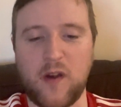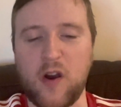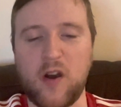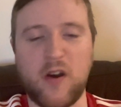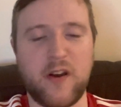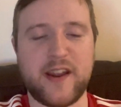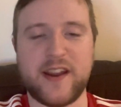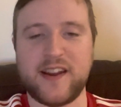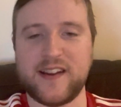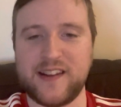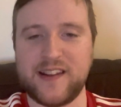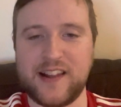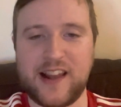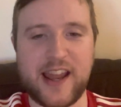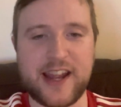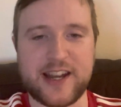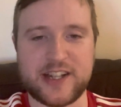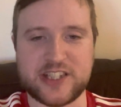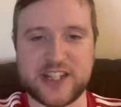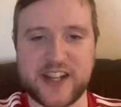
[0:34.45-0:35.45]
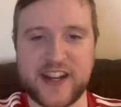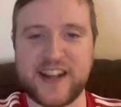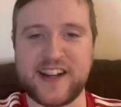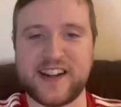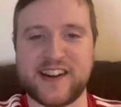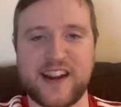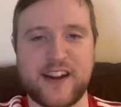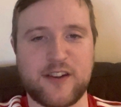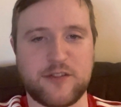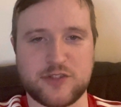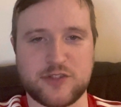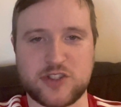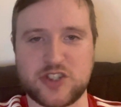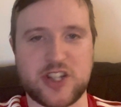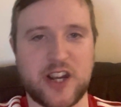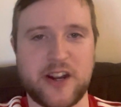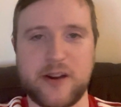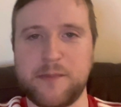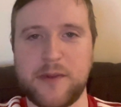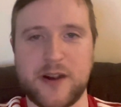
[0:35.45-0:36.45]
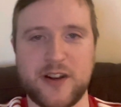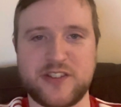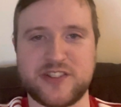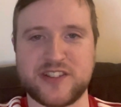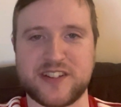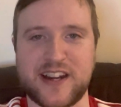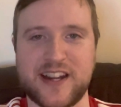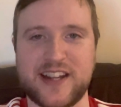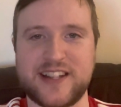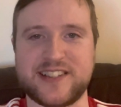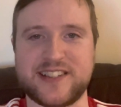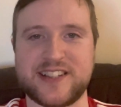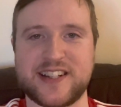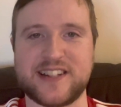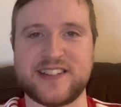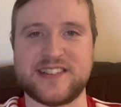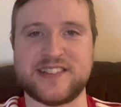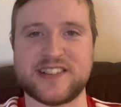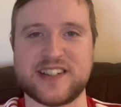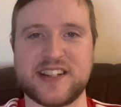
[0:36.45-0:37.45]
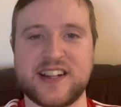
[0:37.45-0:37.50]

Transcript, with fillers: I literally feel so motivated.